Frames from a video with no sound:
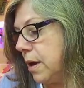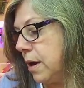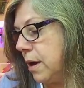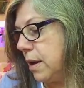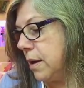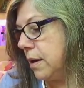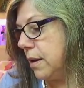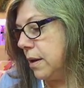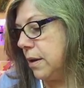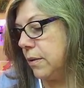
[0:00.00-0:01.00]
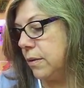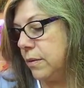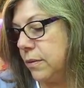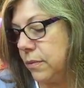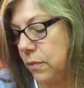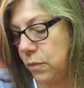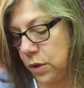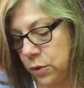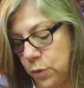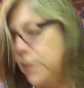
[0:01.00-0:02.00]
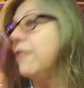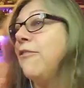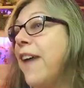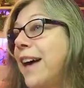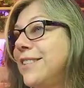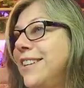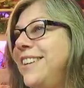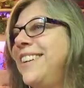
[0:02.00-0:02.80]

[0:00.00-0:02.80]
on, which will be the fat.